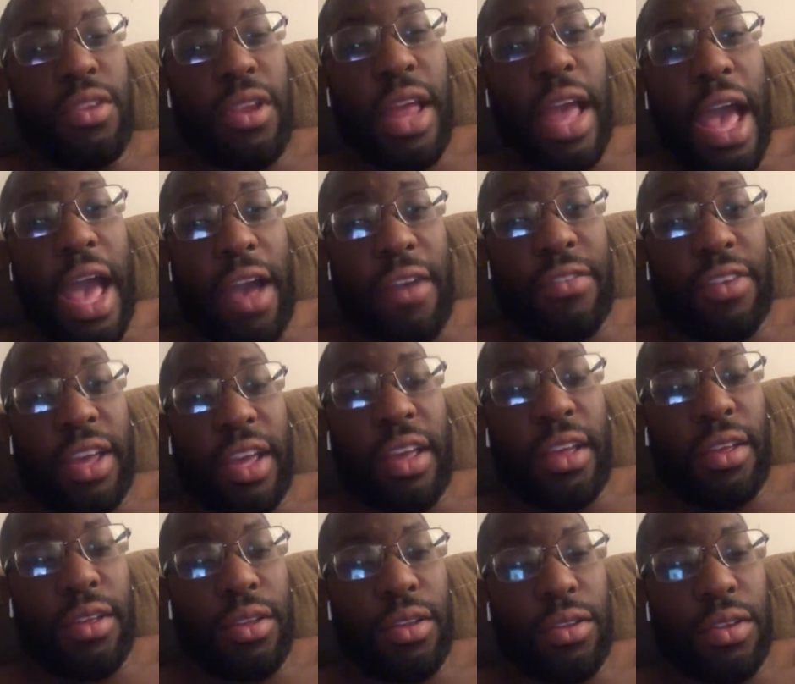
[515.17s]

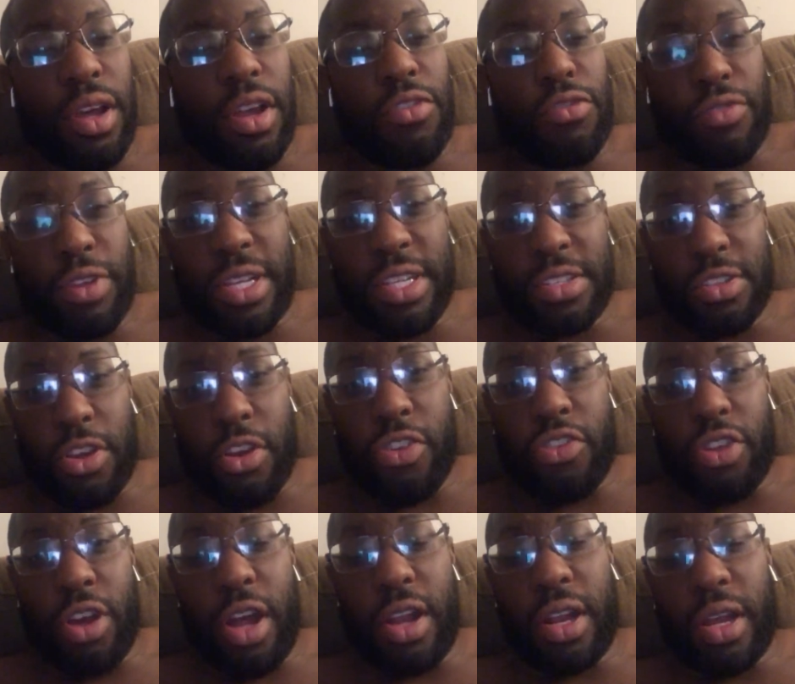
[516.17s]
having done
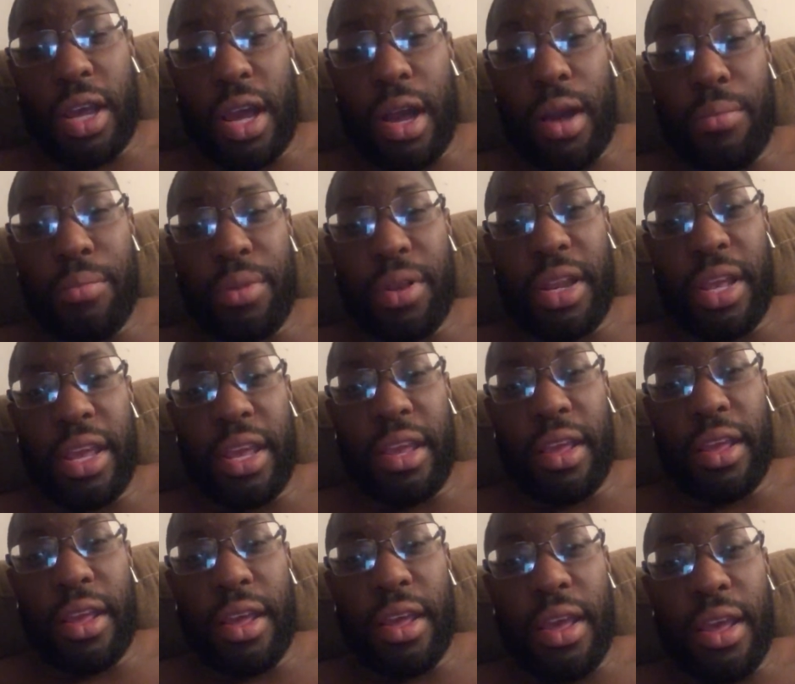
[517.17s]
research on a
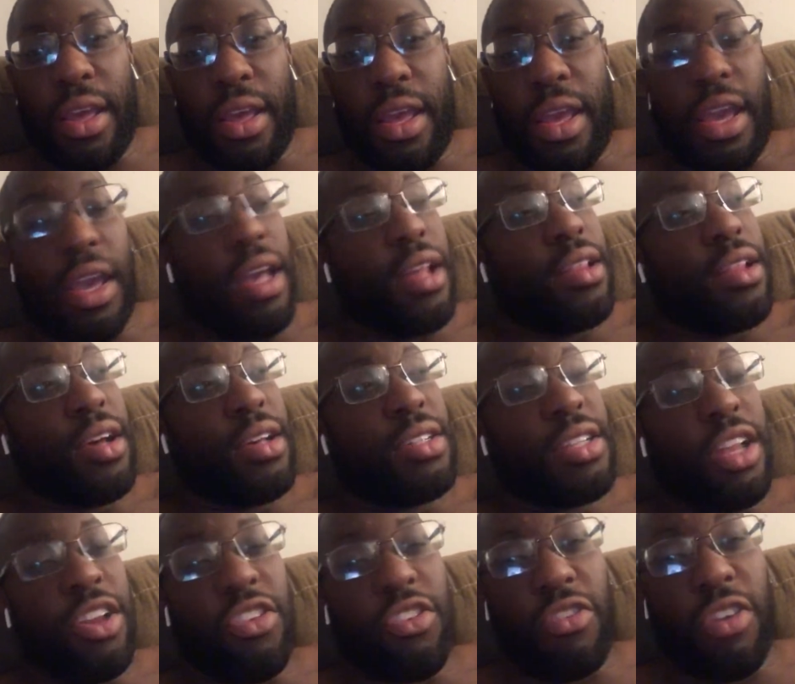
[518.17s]
company, and thus
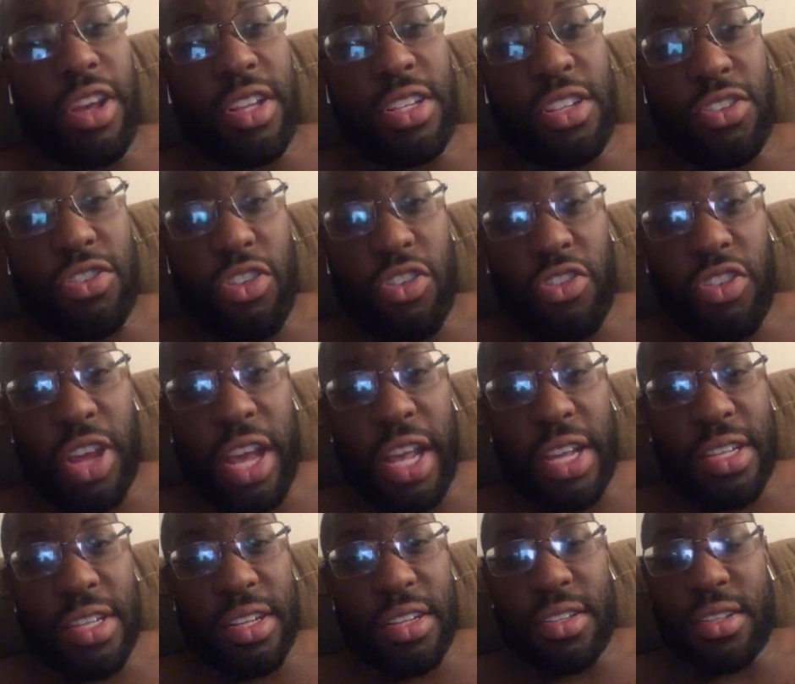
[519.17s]
increases your
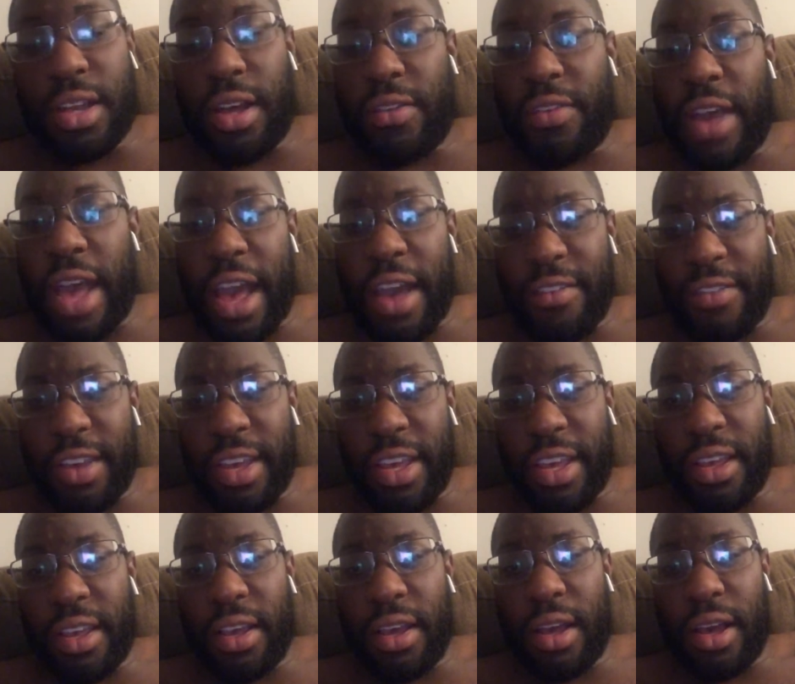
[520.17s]
chances of
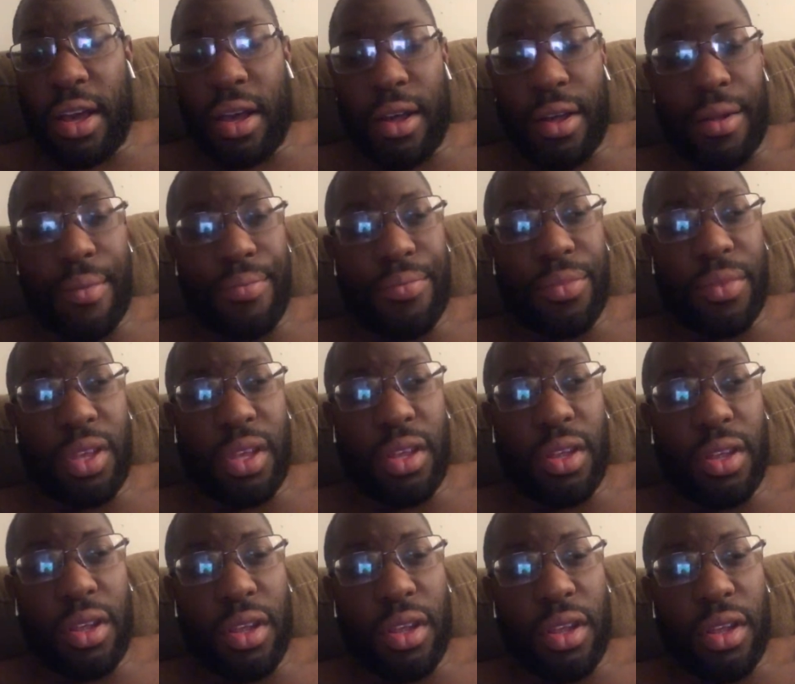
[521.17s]
having
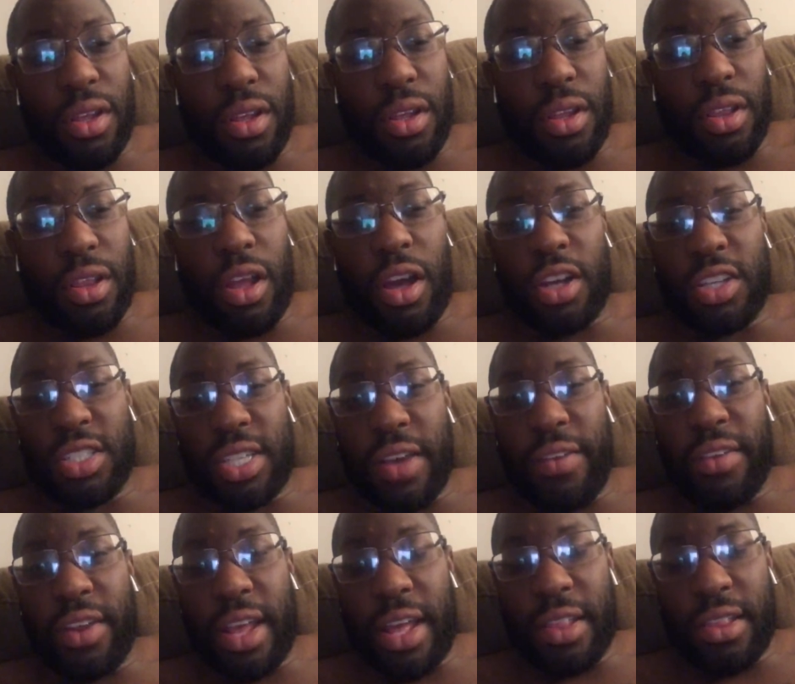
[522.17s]

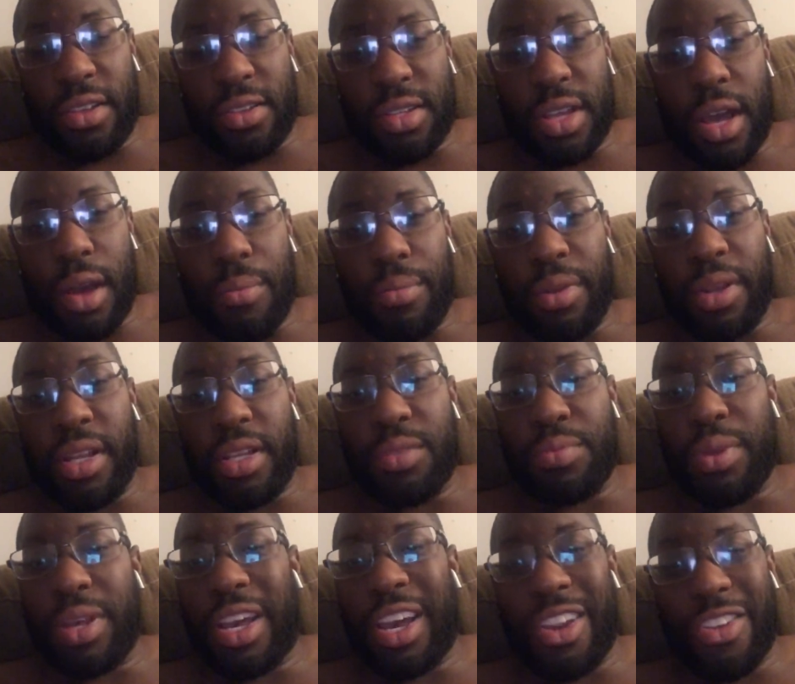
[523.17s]
longevity at those companies
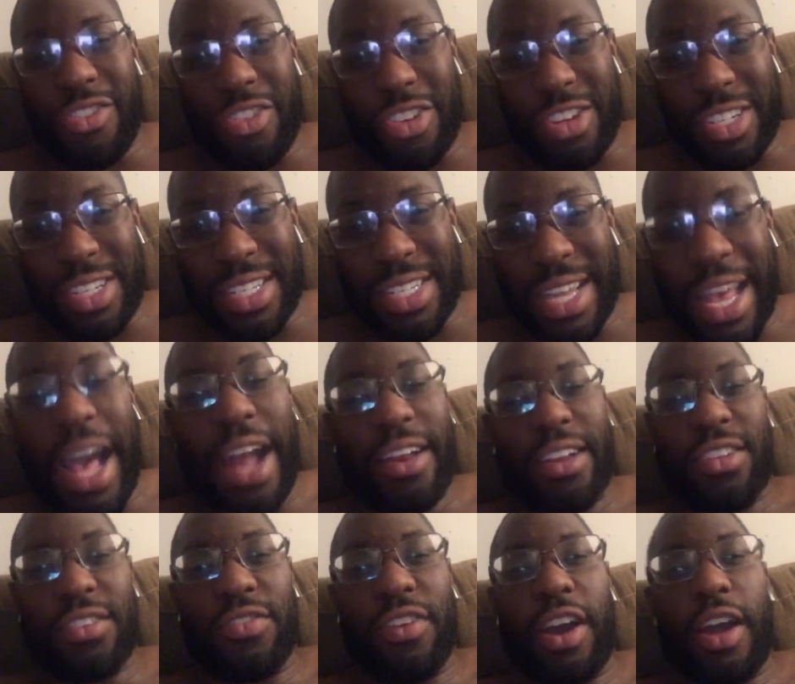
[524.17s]
because you're
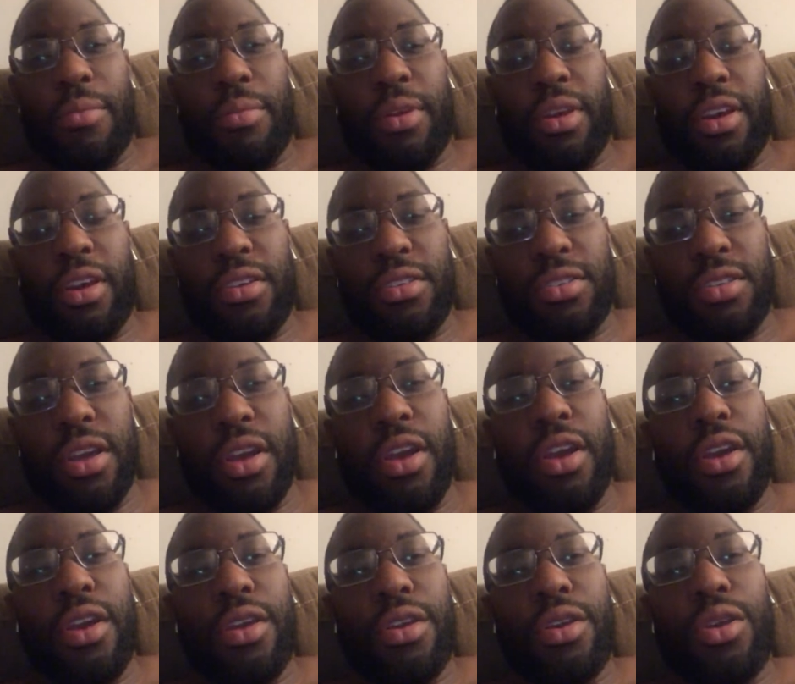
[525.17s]
satisfied because
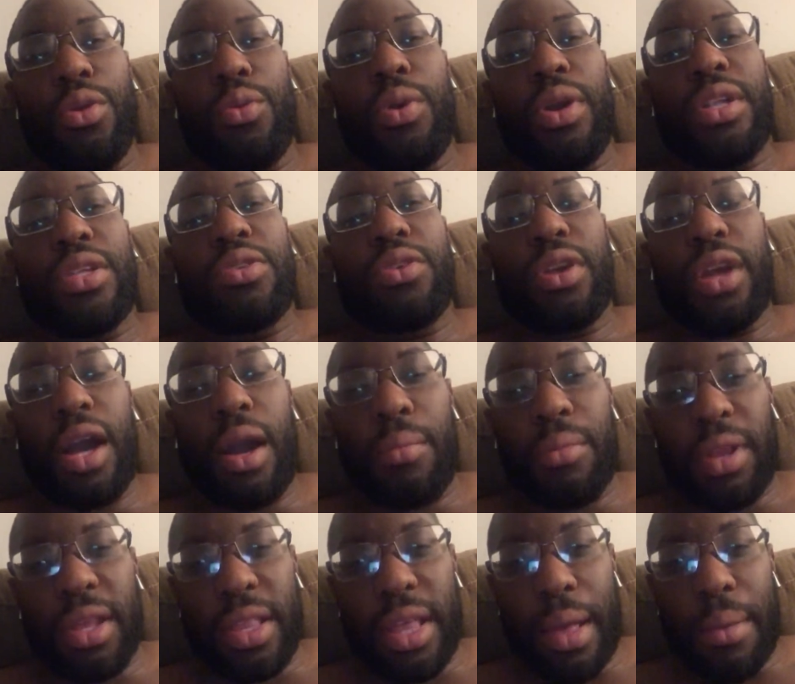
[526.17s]
you went to a
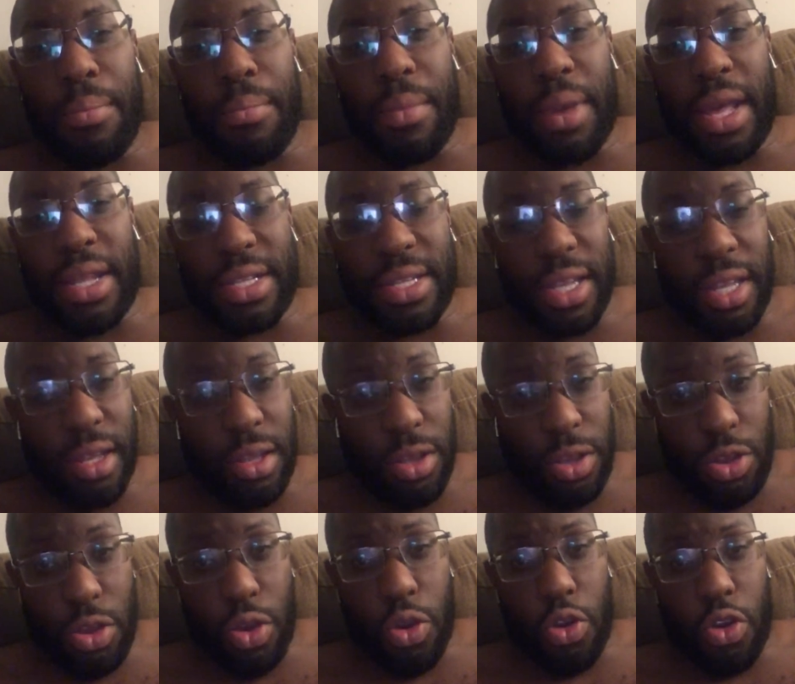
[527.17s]
company that met
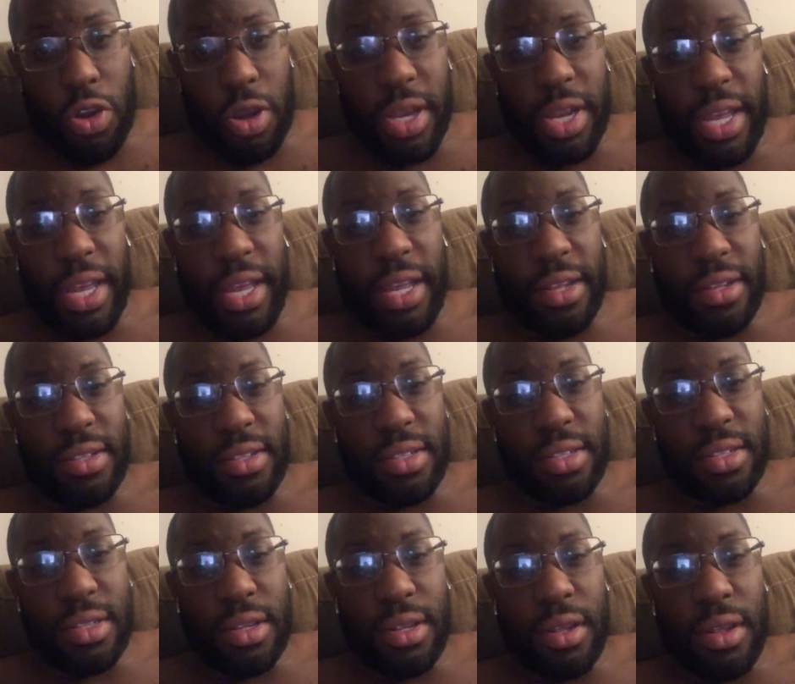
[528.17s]
your
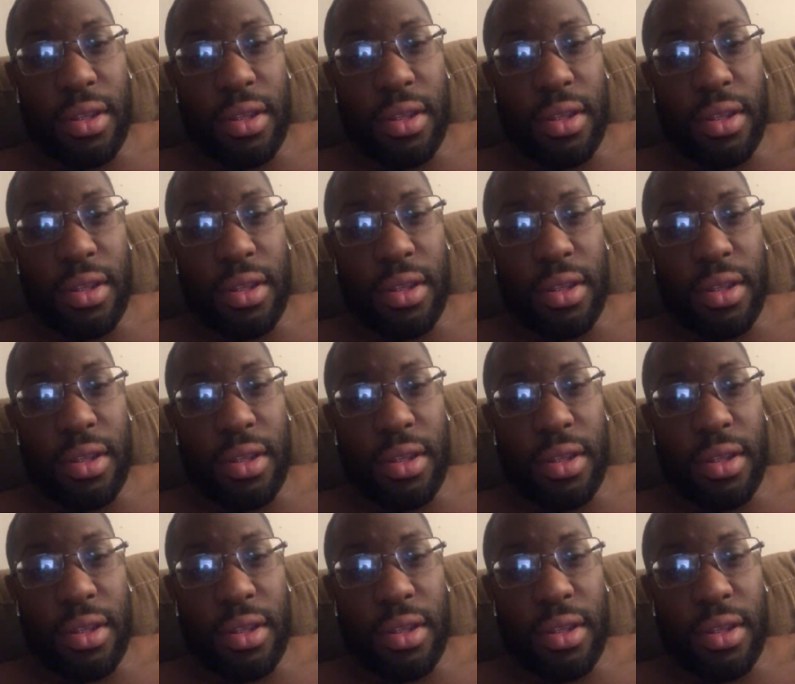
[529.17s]
needs